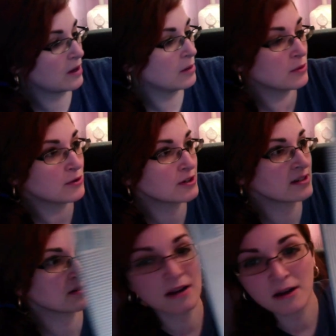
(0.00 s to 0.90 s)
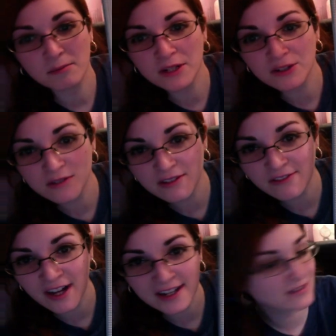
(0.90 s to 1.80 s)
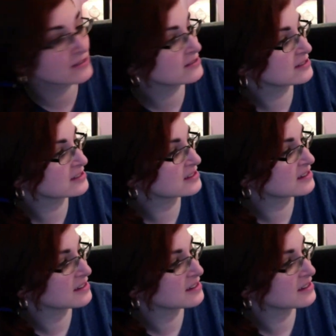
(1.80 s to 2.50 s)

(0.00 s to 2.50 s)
important MACUSA files.